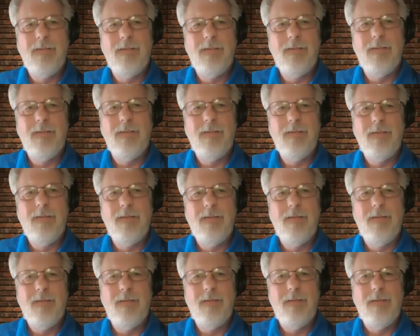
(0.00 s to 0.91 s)

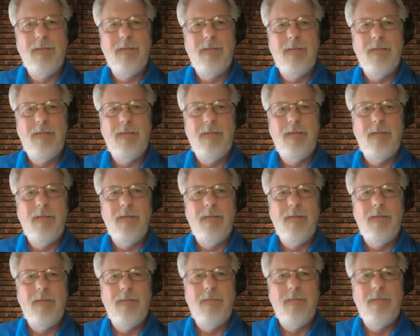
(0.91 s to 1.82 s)

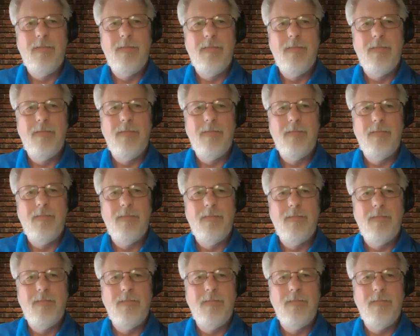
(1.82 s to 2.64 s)
[no speech]